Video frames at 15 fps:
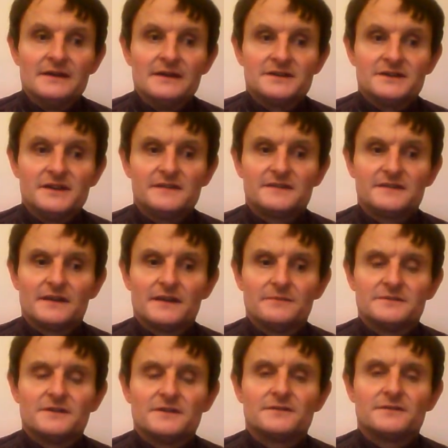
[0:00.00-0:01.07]
Just to
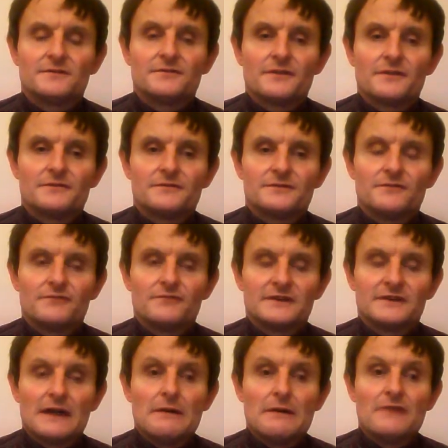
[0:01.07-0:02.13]
sort of to
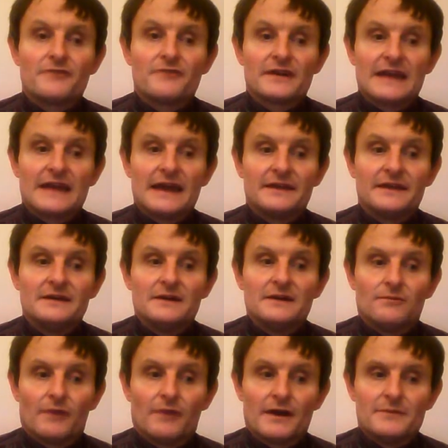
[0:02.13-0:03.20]
go over again
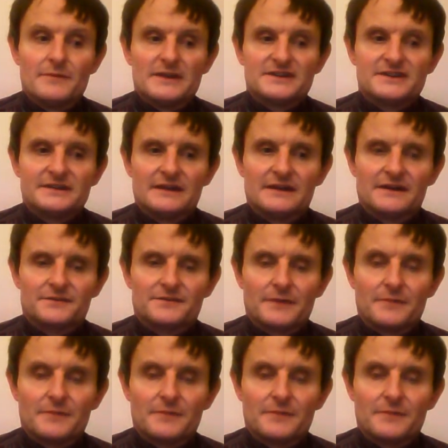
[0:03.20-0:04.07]
what I mentioned last week,